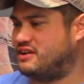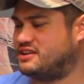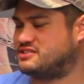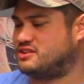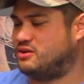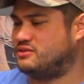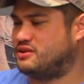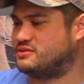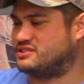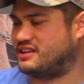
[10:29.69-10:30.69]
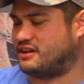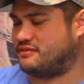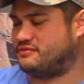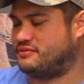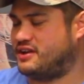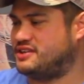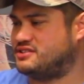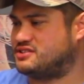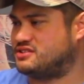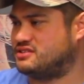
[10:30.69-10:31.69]
I saw there was like a
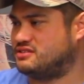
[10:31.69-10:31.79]
French